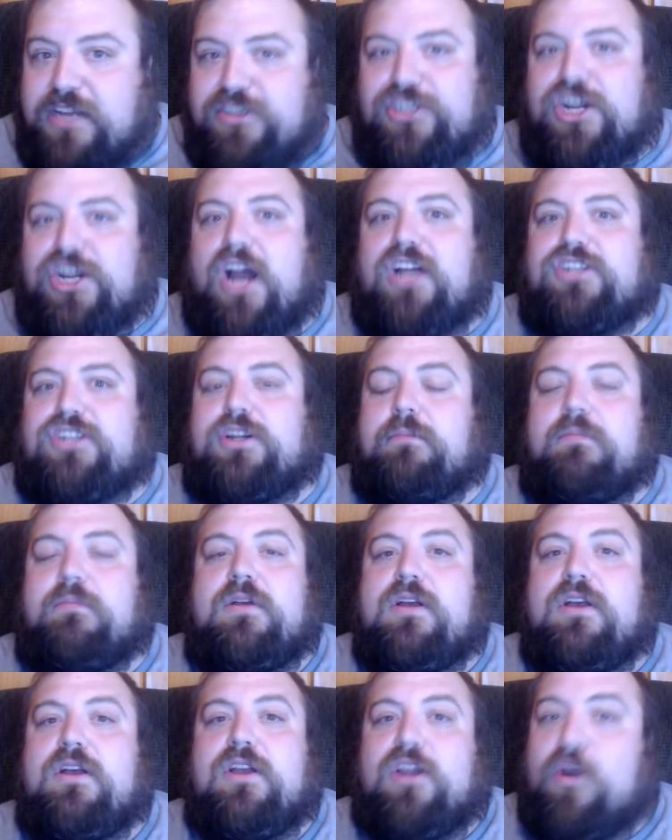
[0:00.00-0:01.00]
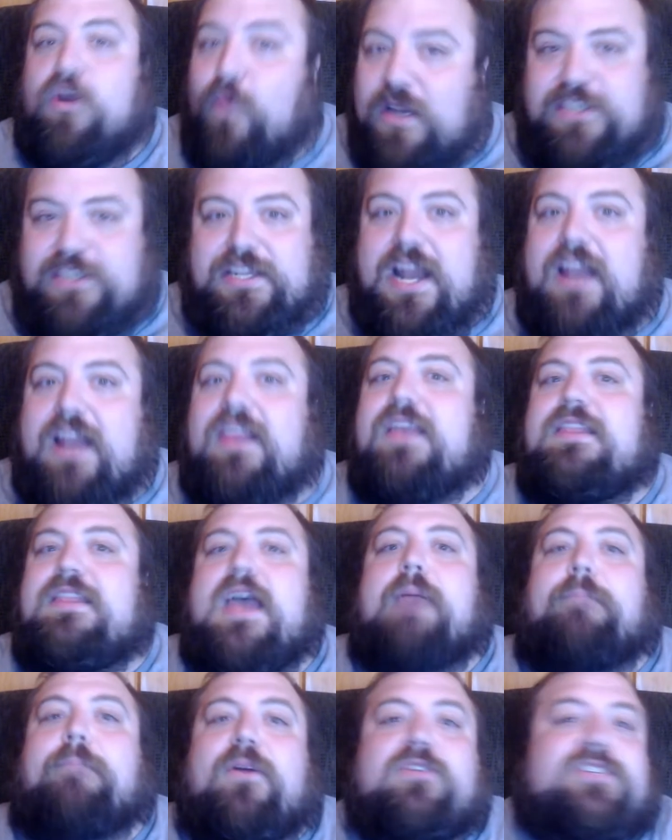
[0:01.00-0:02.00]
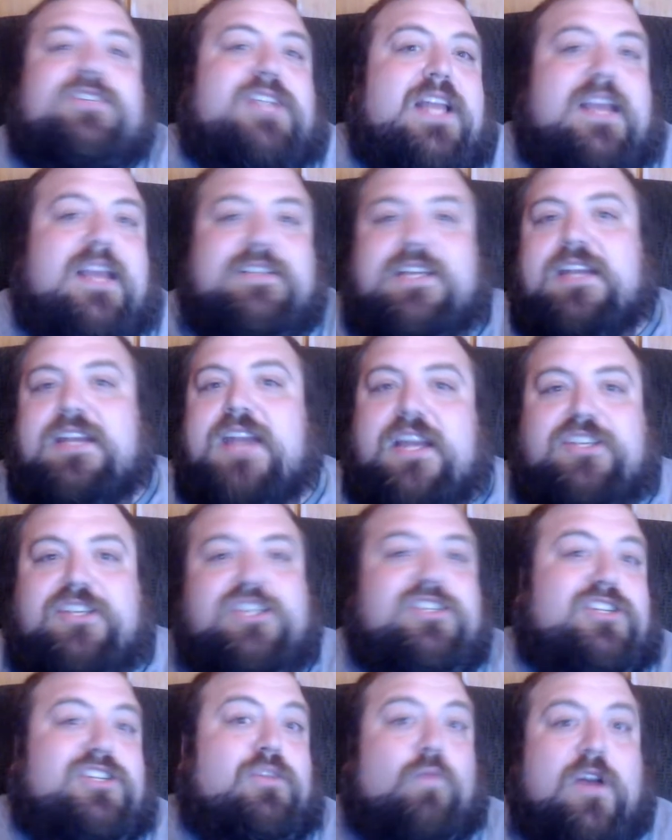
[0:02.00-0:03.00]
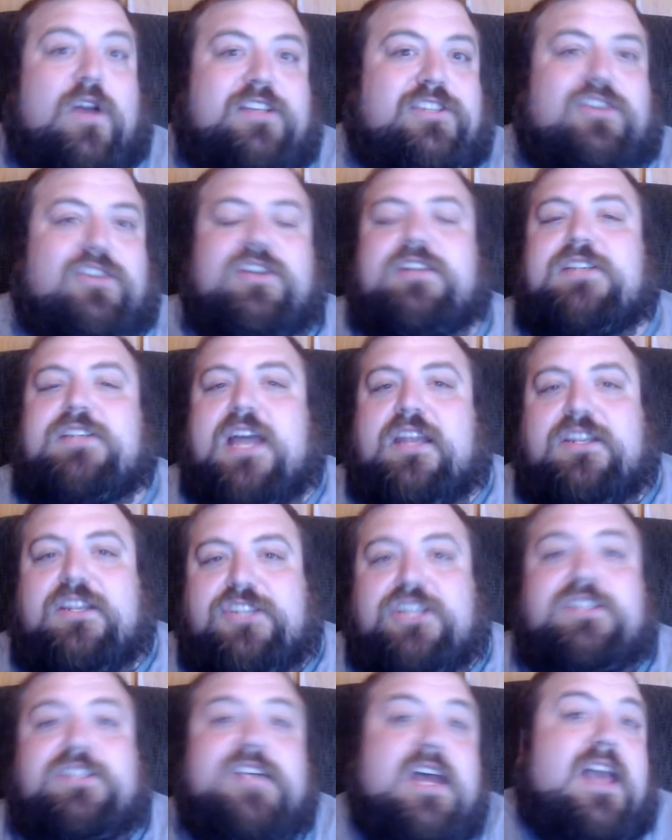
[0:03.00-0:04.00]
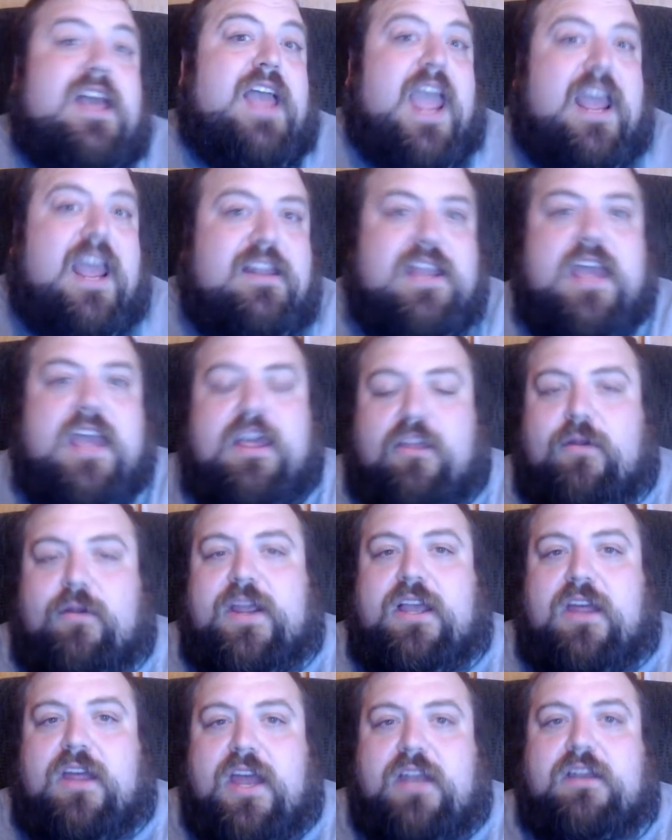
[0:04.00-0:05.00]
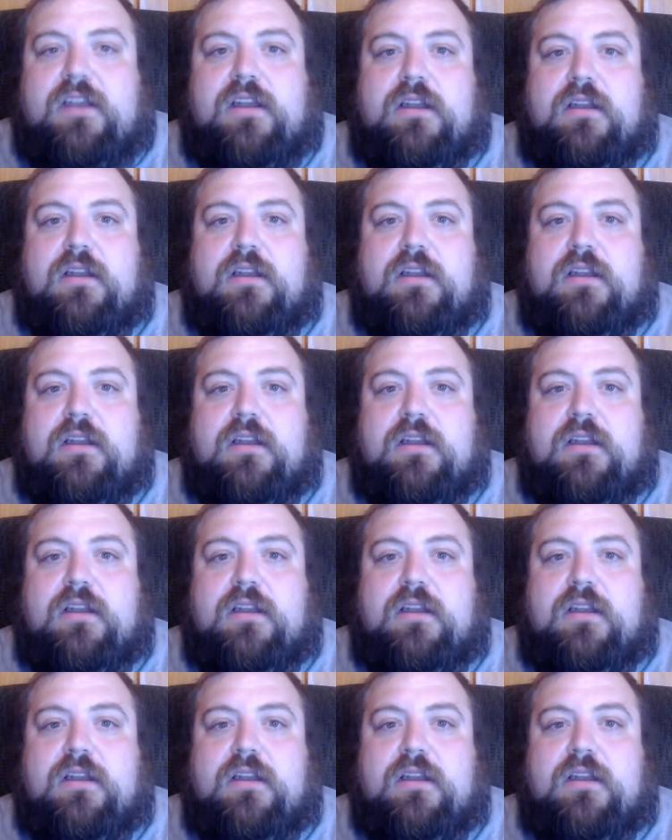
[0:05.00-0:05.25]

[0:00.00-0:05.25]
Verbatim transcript: charge him. Coincidentally, that person has connections to Western intelligence and to Hillary Clinton.